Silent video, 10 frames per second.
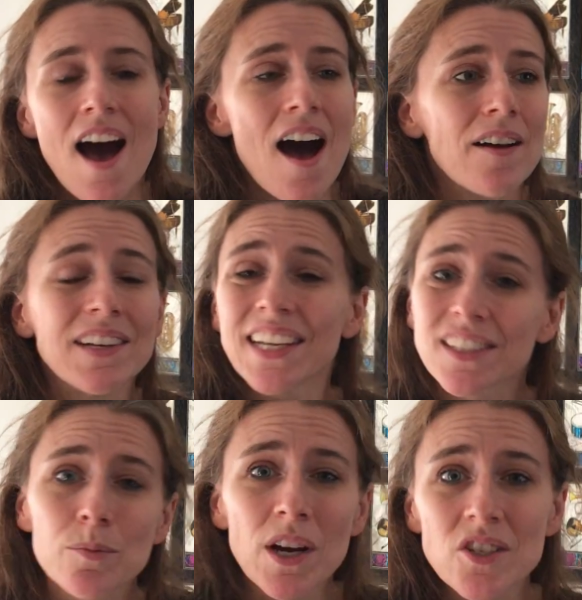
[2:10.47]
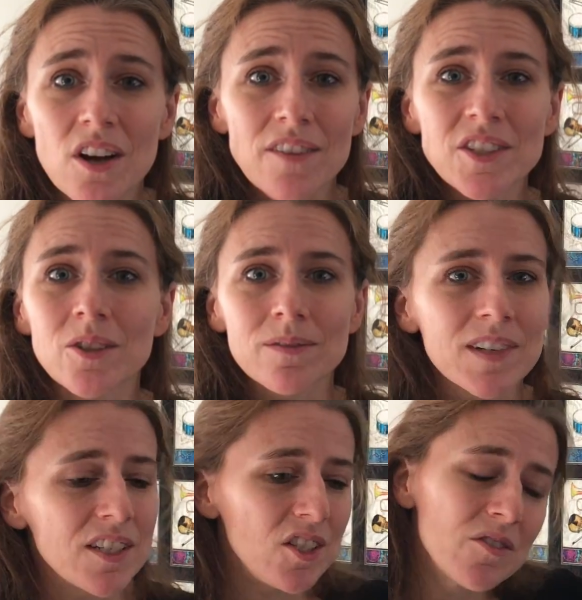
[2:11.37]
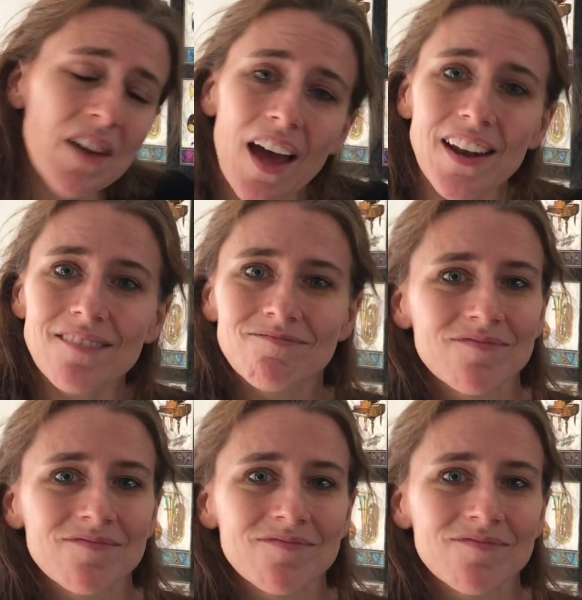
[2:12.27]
And it takes the pressure off too because you've got it.